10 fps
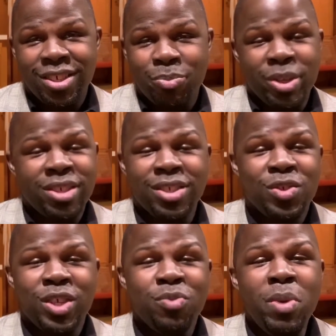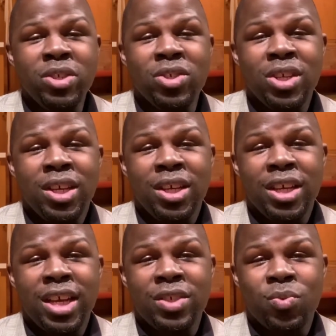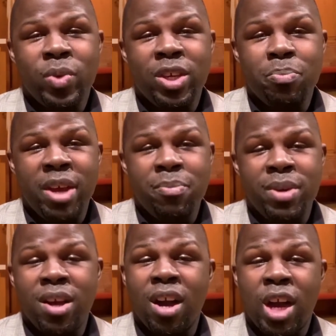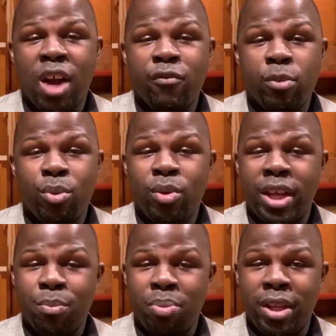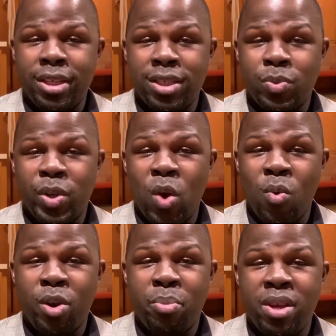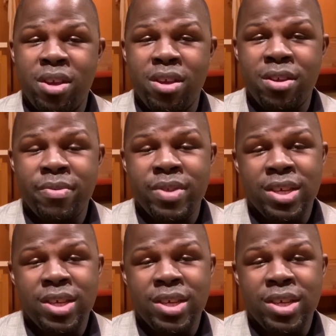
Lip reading: Because as much as we may be uncomfortable in places we don't want to be in,